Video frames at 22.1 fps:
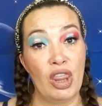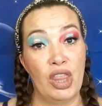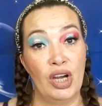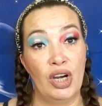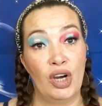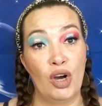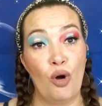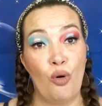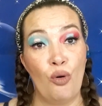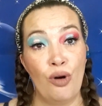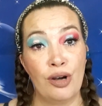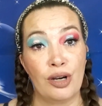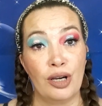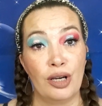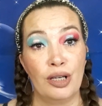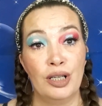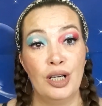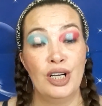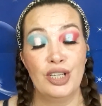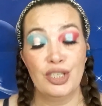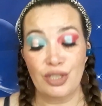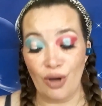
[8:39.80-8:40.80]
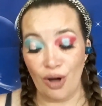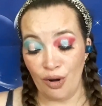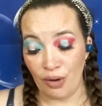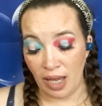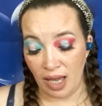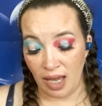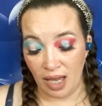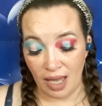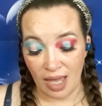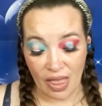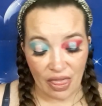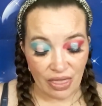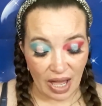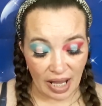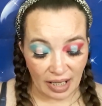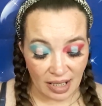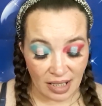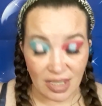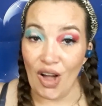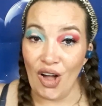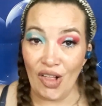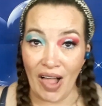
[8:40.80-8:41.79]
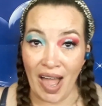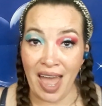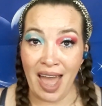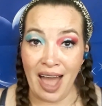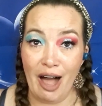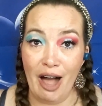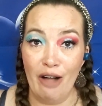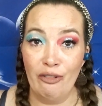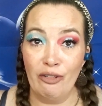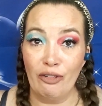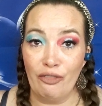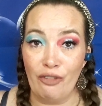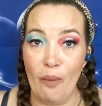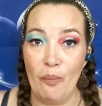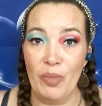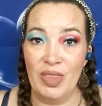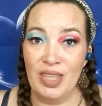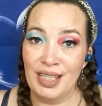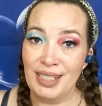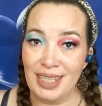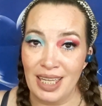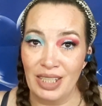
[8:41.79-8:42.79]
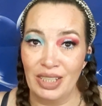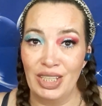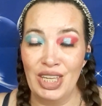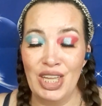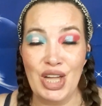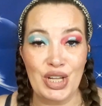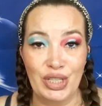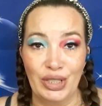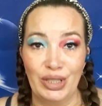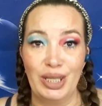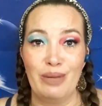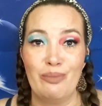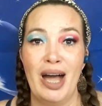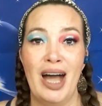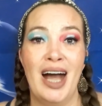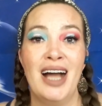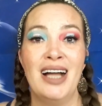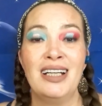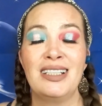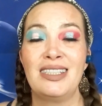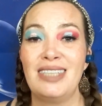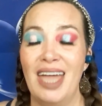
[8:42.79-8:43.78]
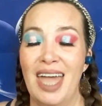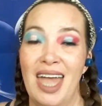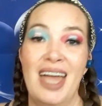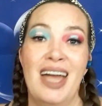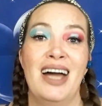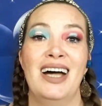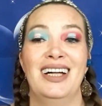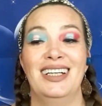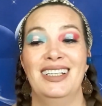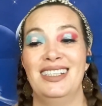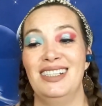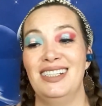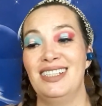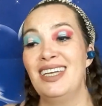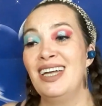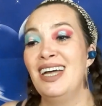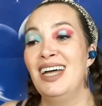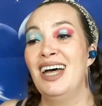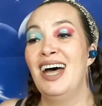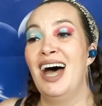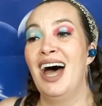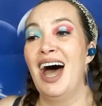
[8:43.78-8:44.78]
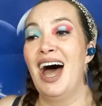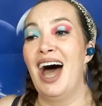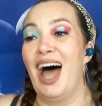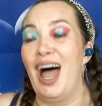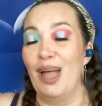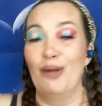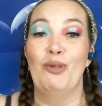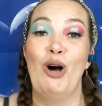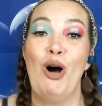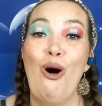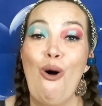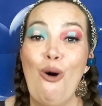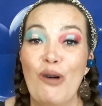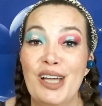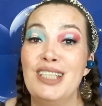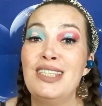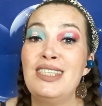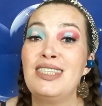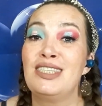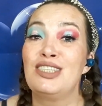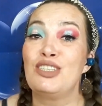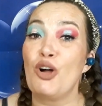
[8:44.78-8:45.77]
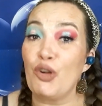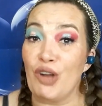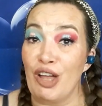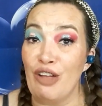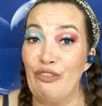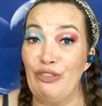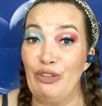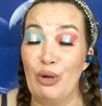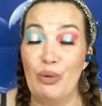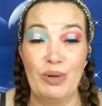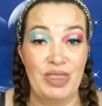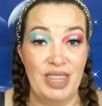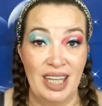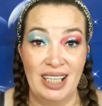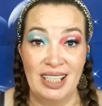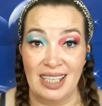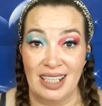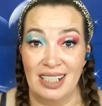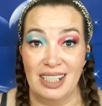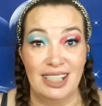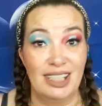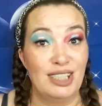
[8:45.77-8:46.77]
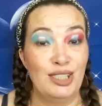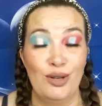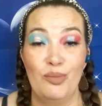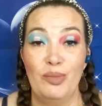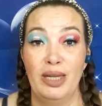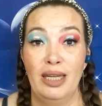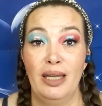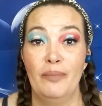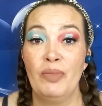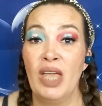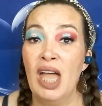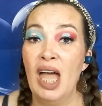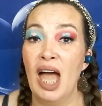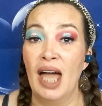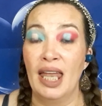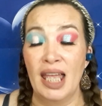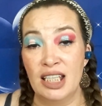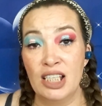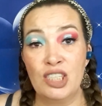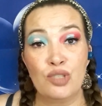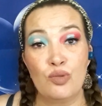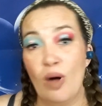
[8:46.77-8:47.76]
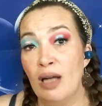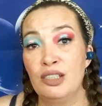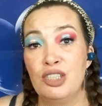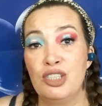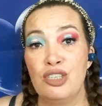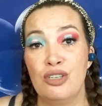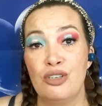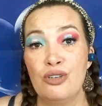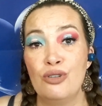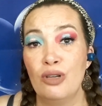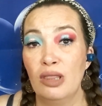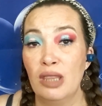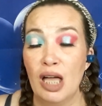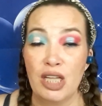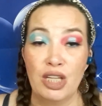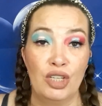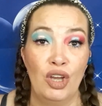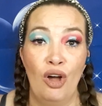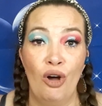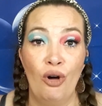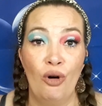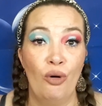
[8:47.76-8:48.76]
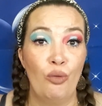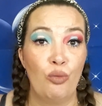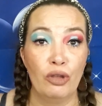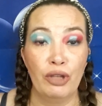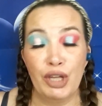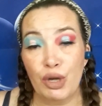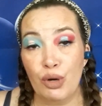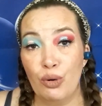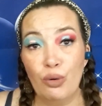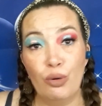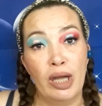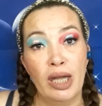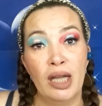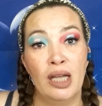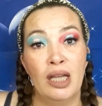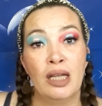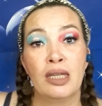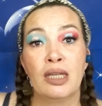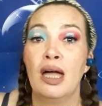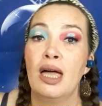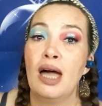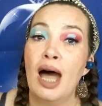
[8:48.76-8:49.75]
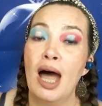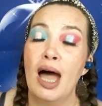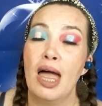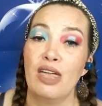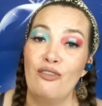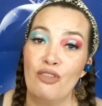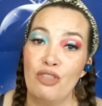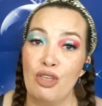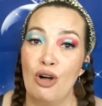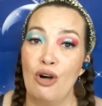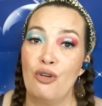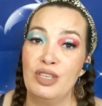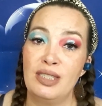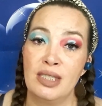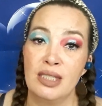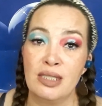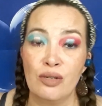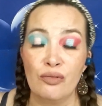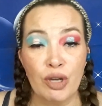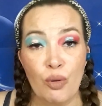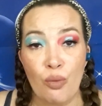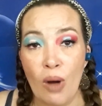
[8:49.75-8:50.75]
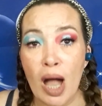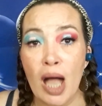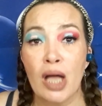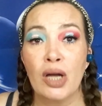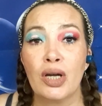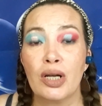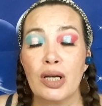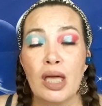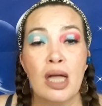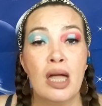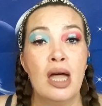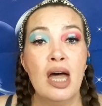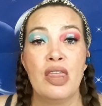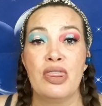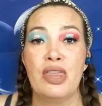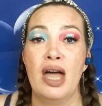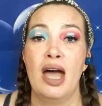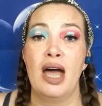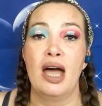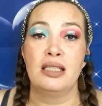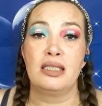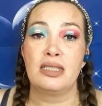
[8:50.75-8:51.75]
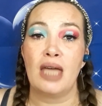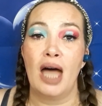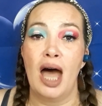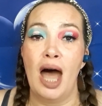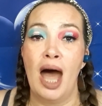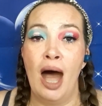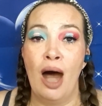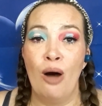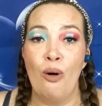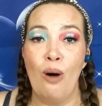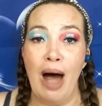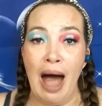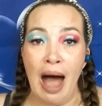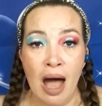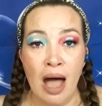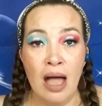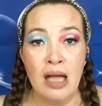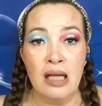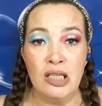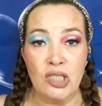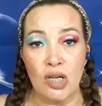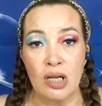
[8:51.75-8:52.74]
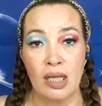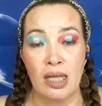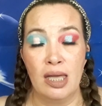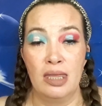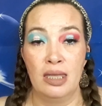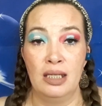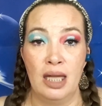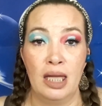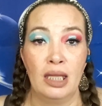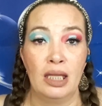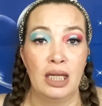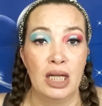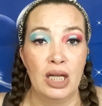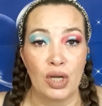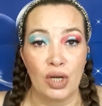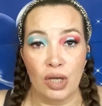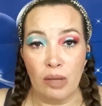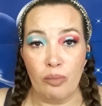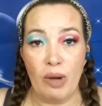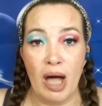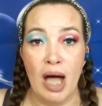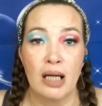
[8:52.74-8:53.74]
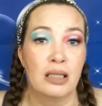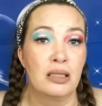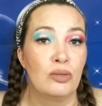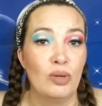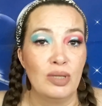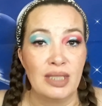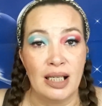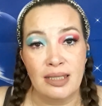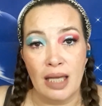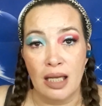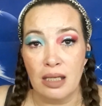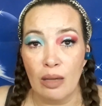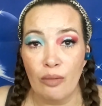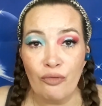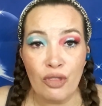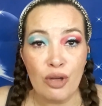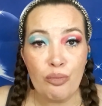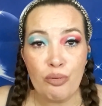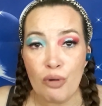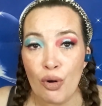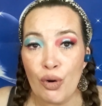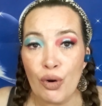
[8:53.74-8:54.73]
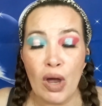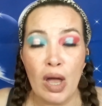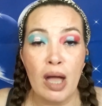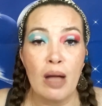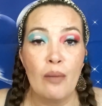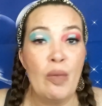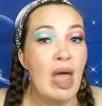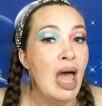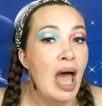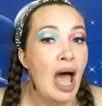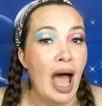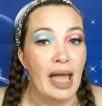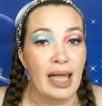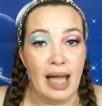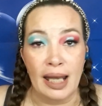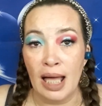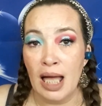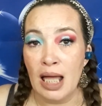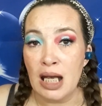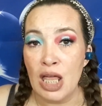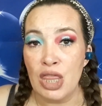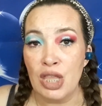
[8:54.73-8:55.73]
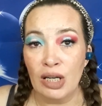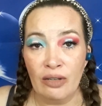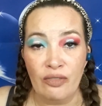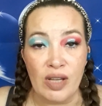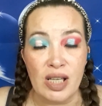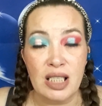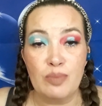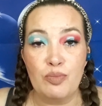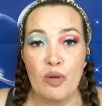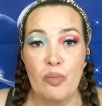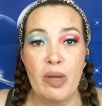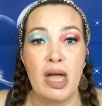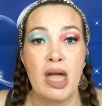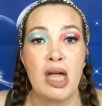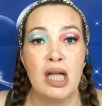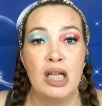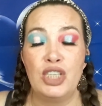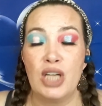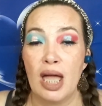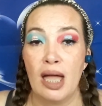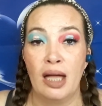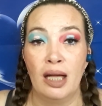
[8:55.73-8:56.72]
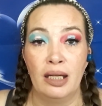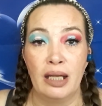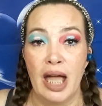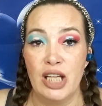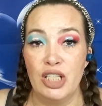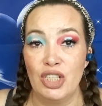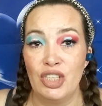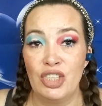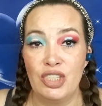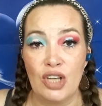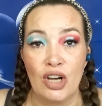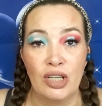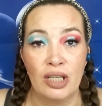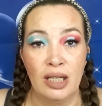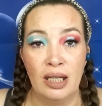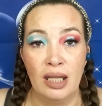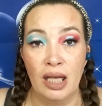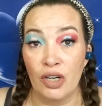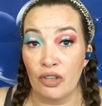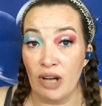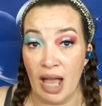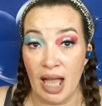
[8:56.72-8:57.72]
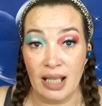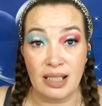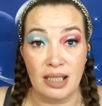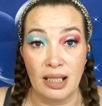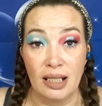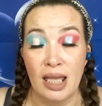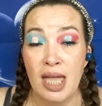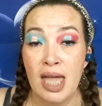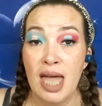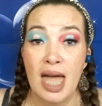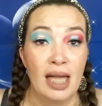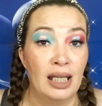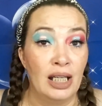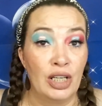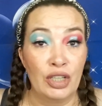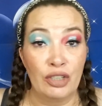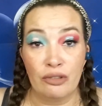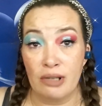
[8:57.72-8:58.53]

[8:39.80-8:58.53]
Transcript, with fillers: their order. So okay, that is all I have from the Daily Goodie Box, and I am always so grateful when they send it to me. And I just want to let you know really quick, even though this isn't required, that how I started getting the Daily Goodie Box was I signed up for their program, I got on their Facebook page, and I just started interacting. And